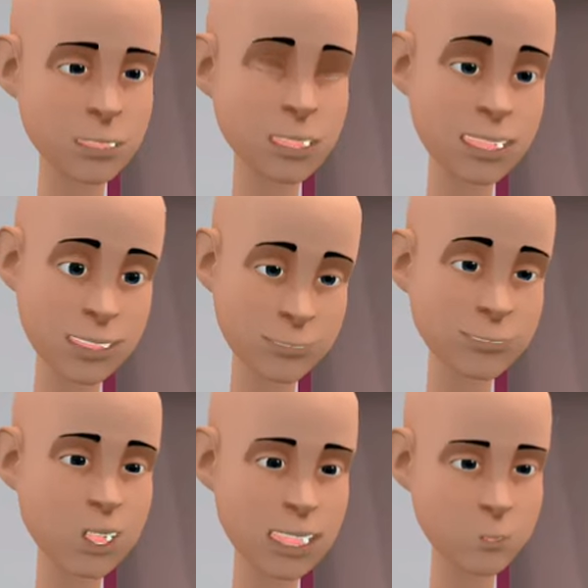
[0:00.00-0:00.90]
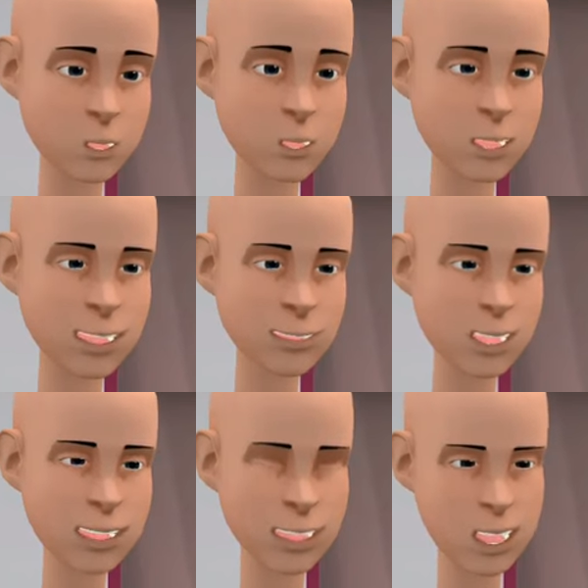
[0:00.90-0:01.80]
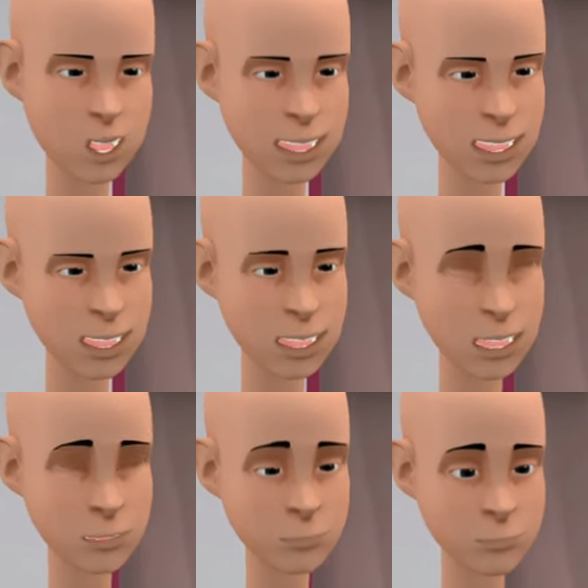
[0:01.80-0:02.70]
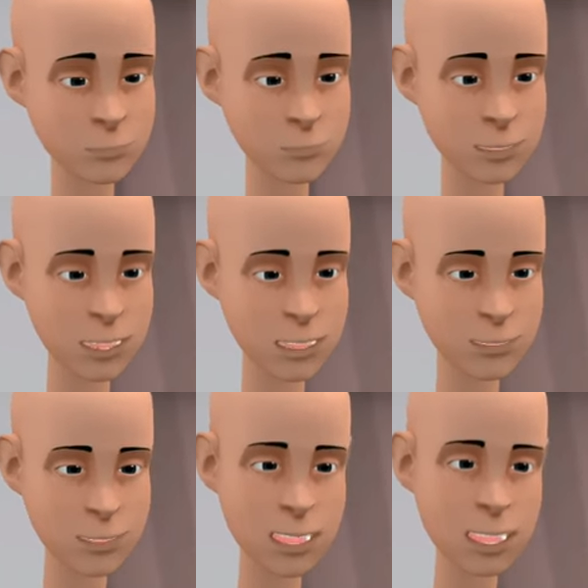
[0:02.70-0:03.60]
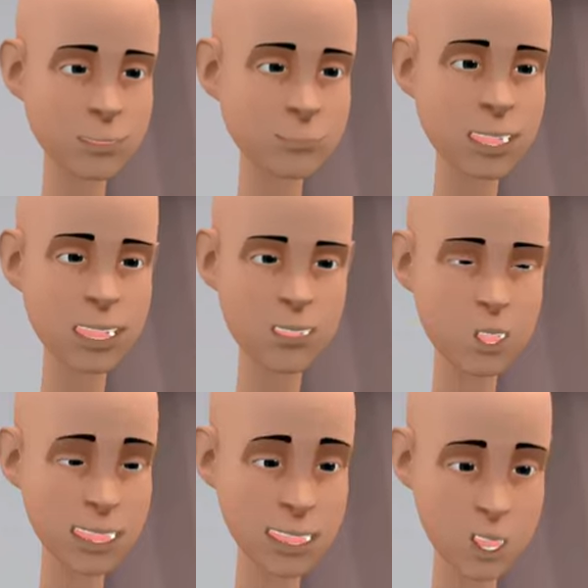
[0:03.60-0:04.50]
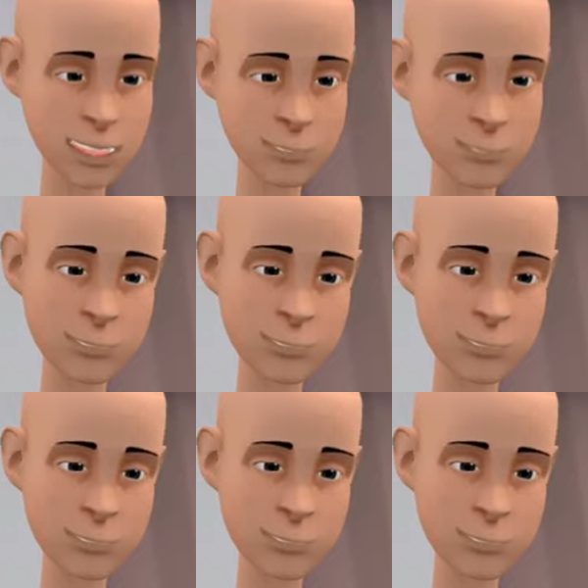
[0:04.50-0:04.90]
Dad, would you please come with me to the kitchen? I have something special for you.